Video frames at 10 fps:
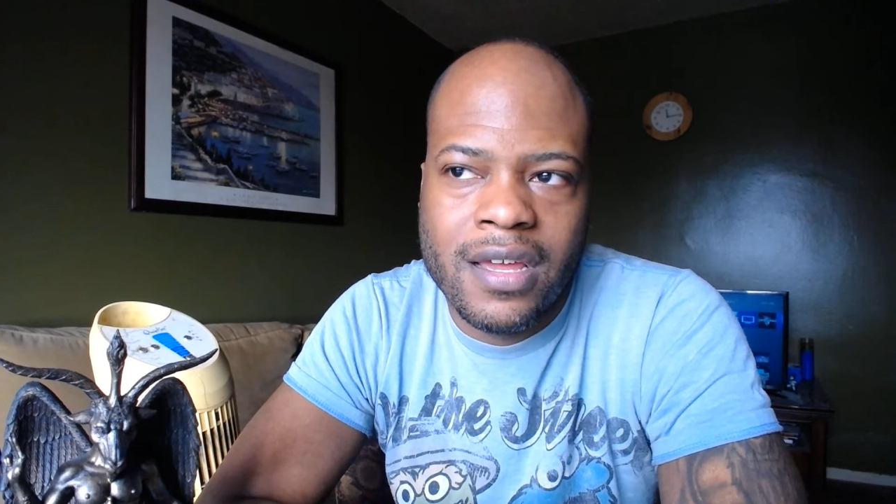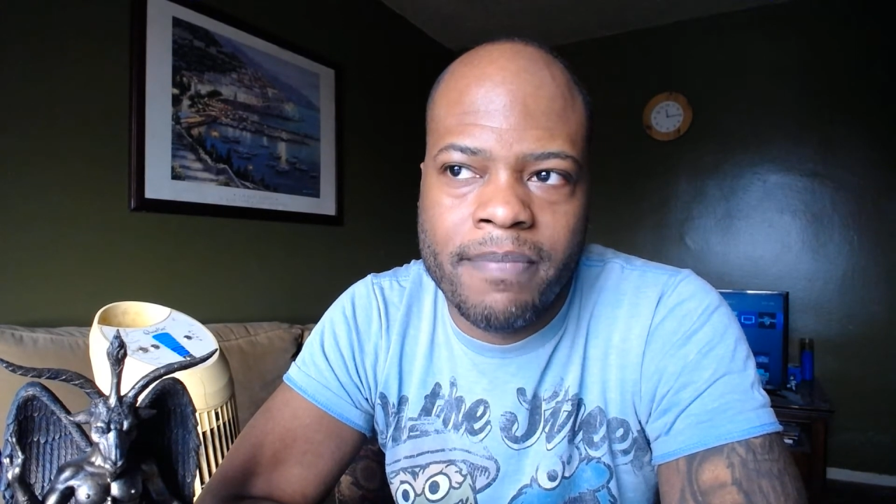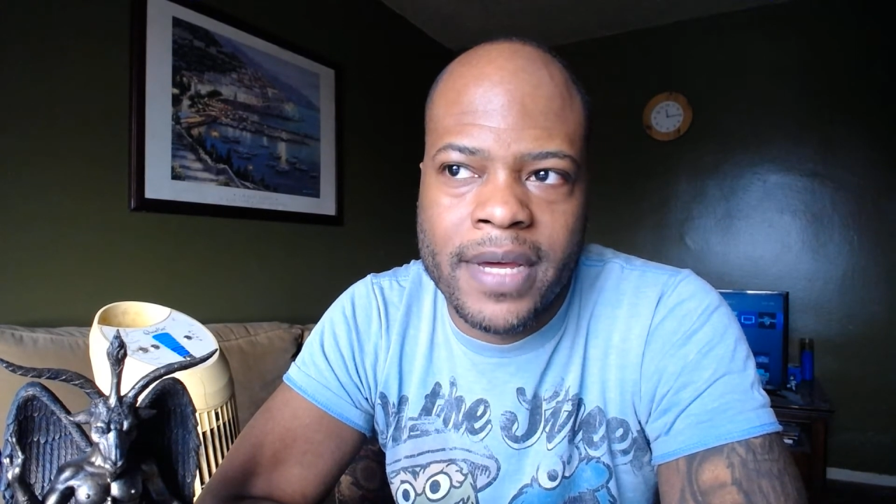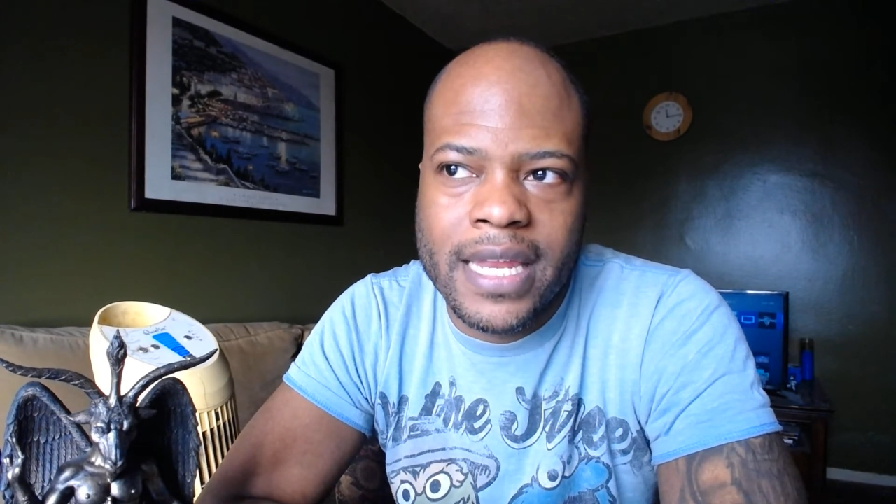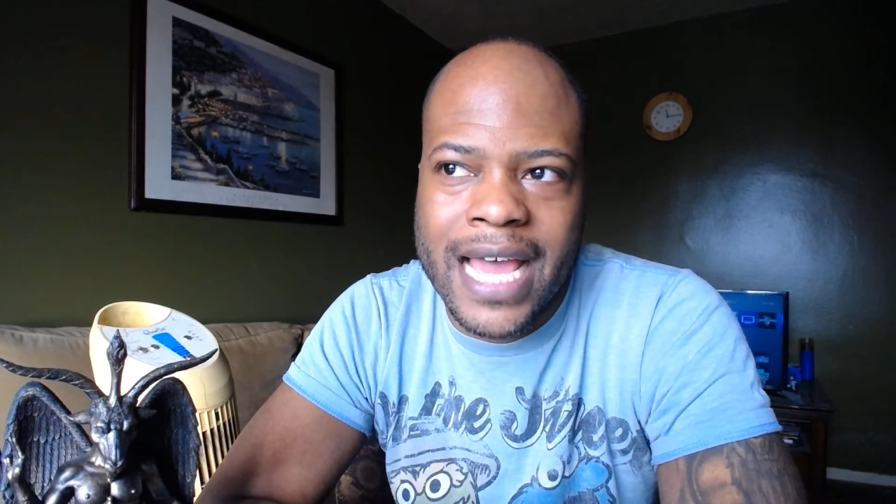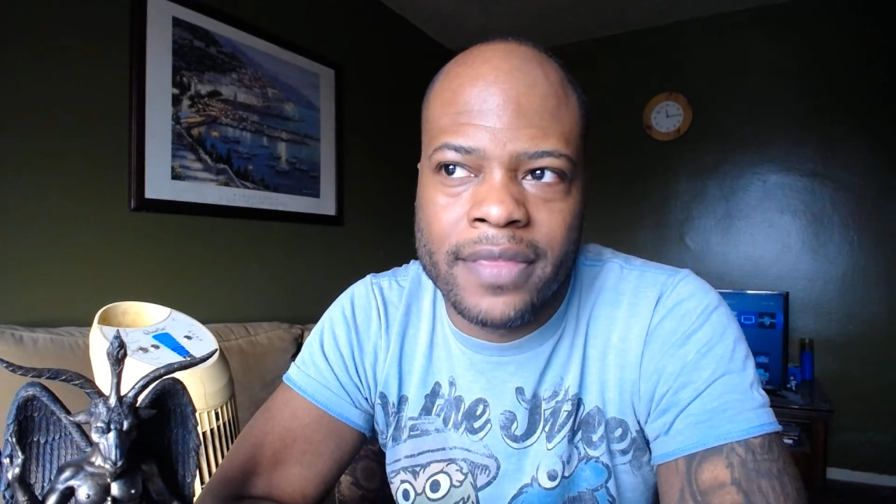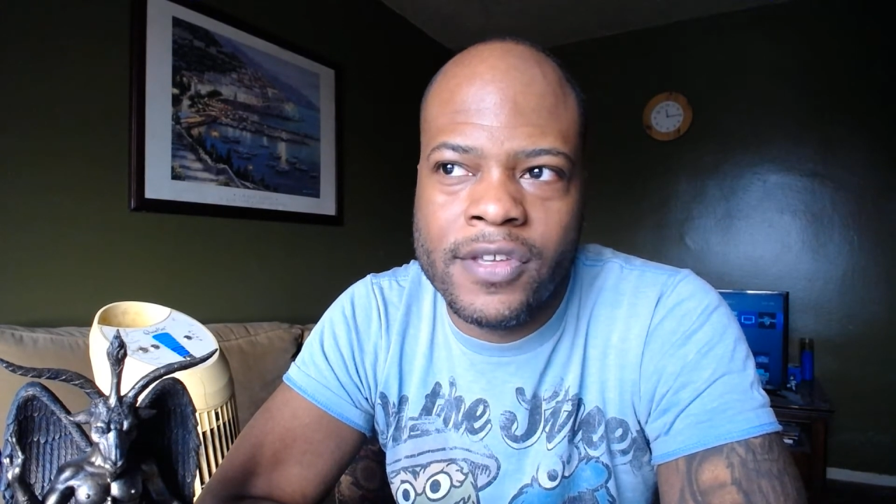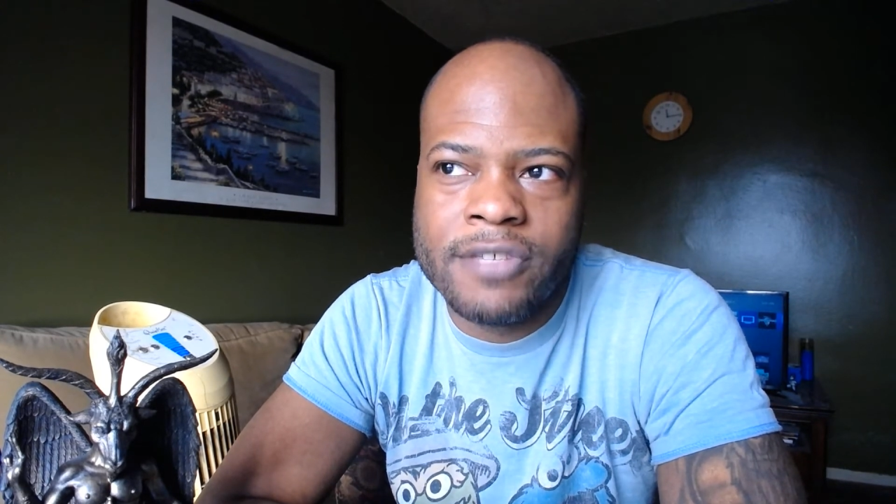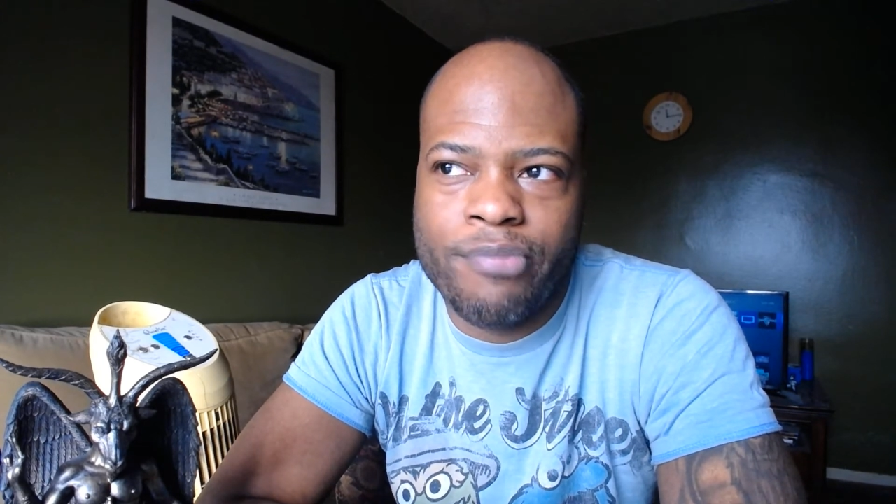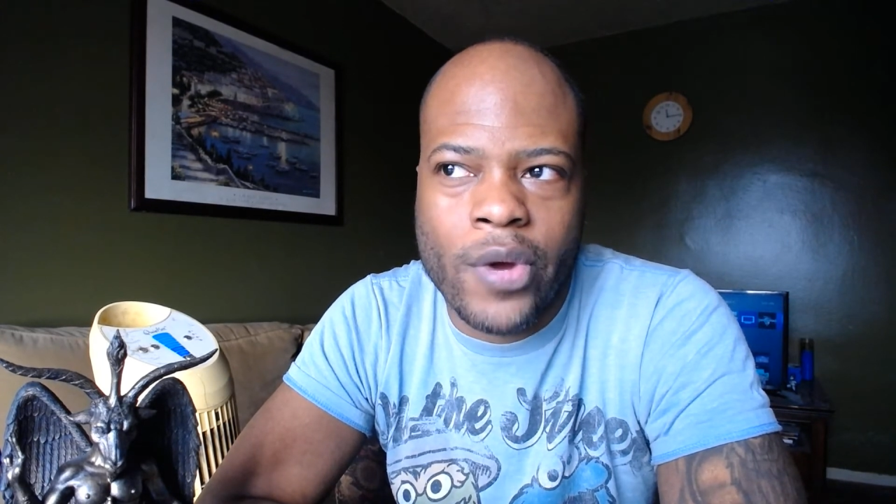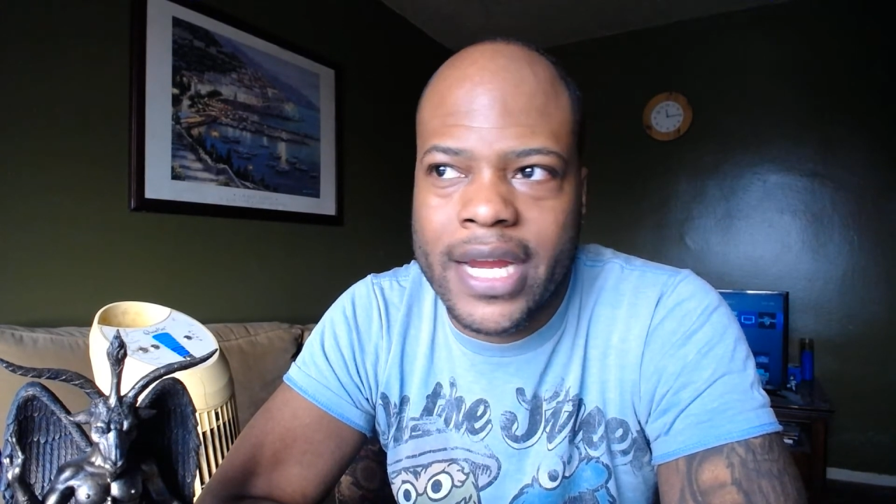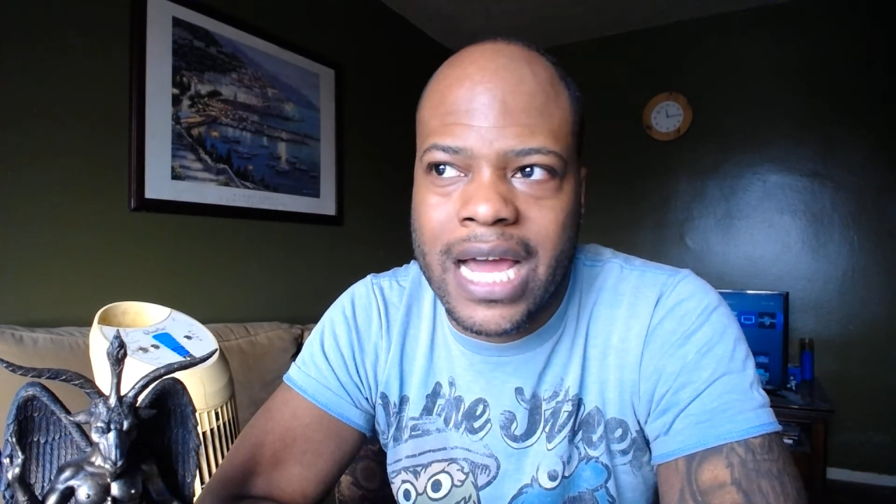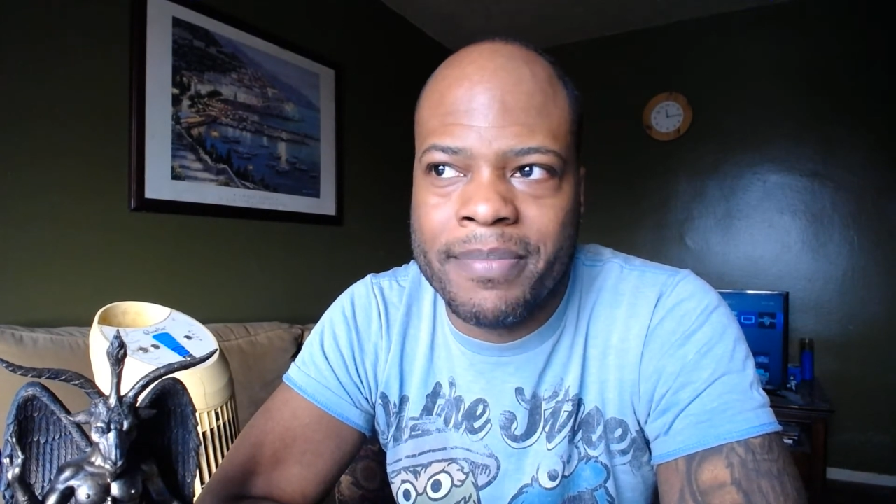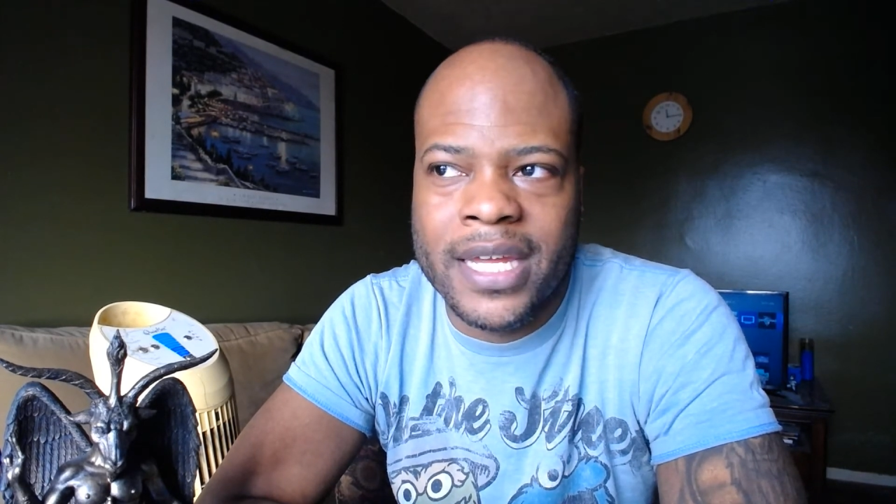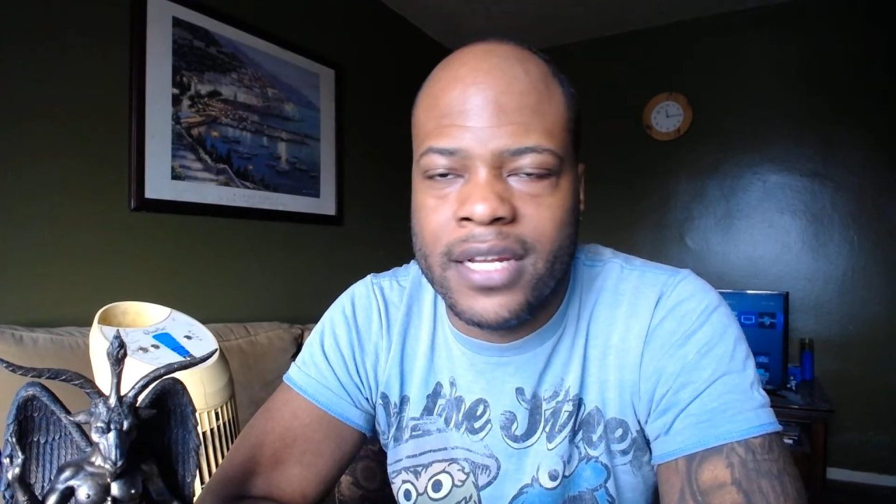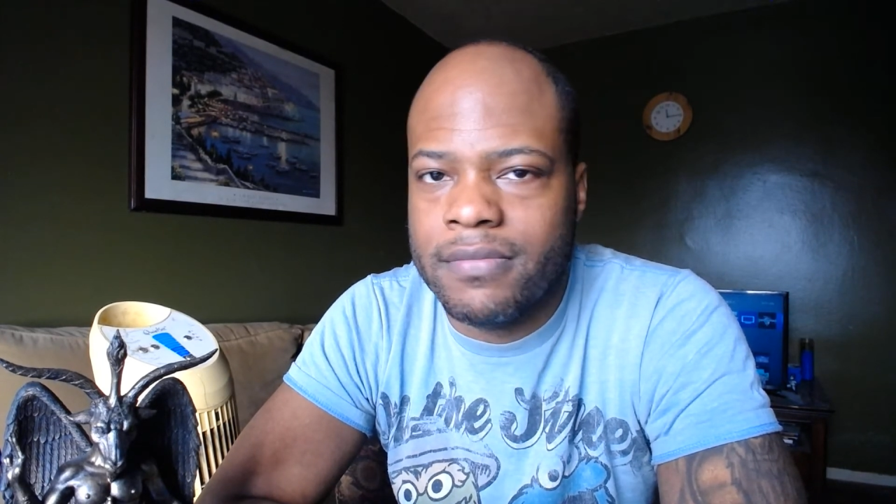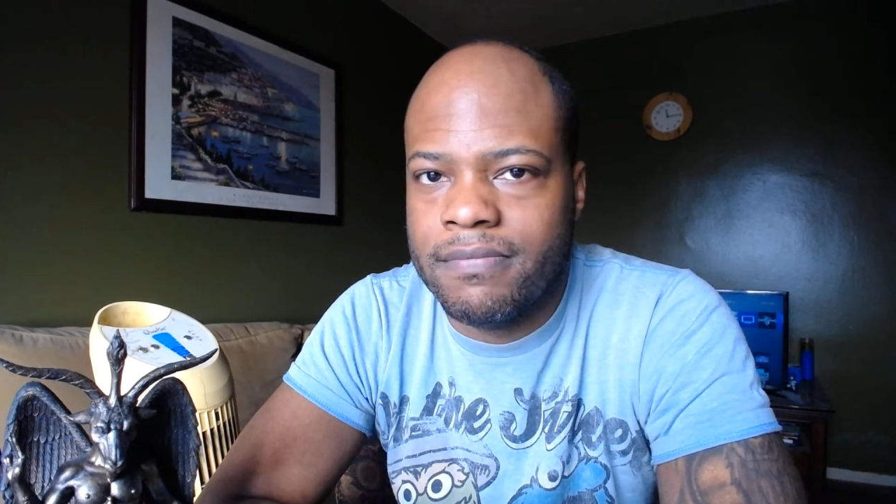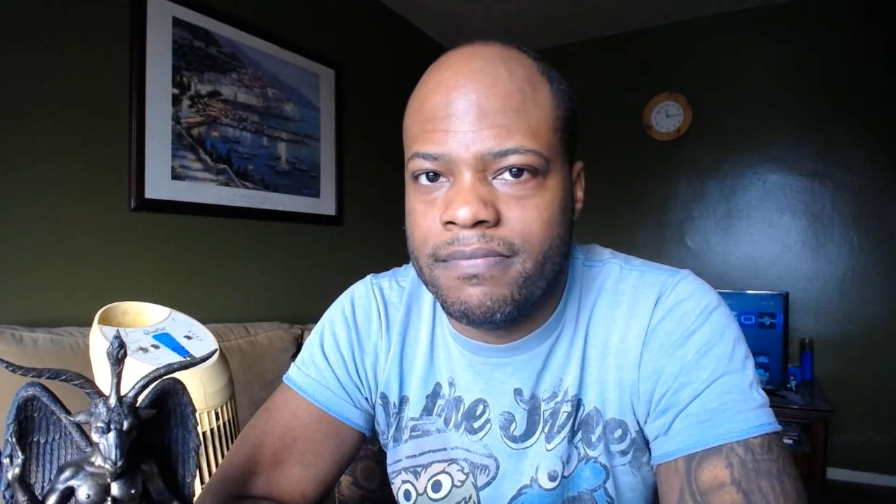But at this point, I'm getting